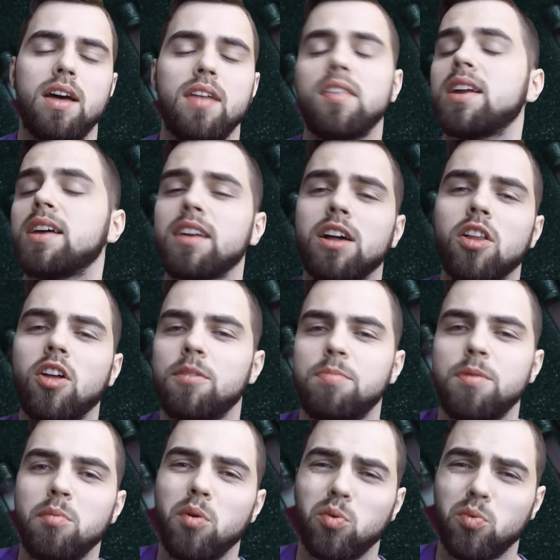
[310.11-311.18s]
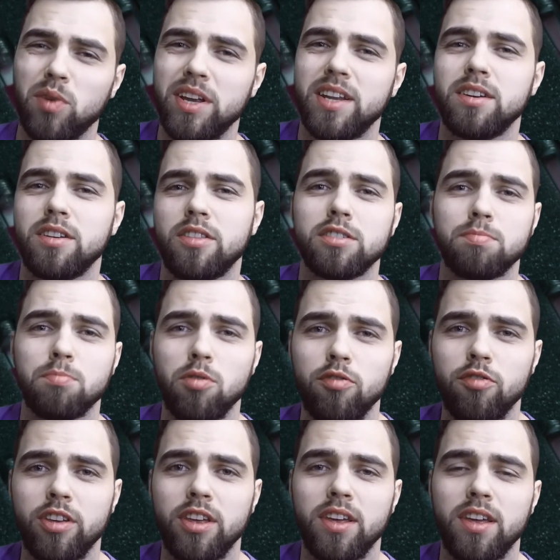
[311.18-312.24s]
And then I think a lot of people read into this
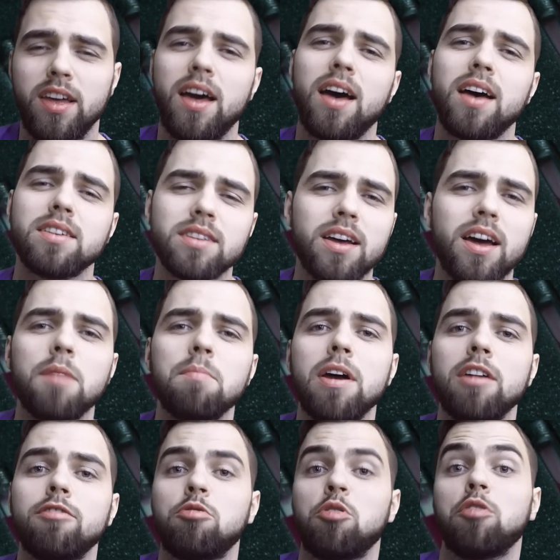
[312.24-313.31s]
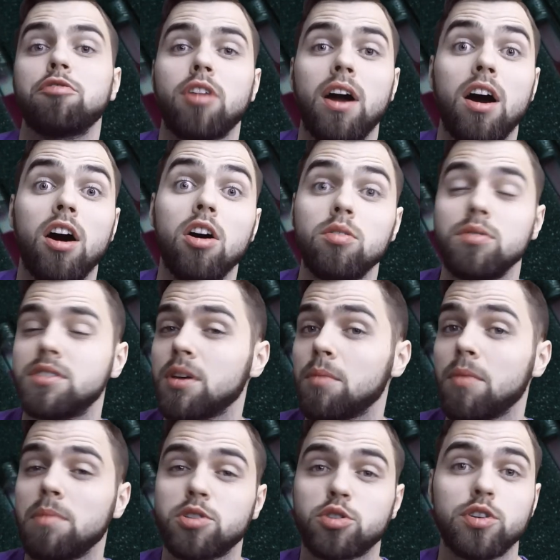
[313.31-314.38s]
movie as a kind of metaphor for how we
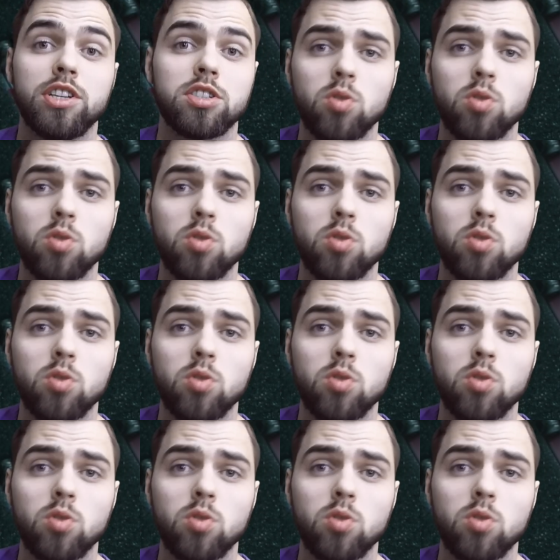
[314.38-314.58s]
sometimes treat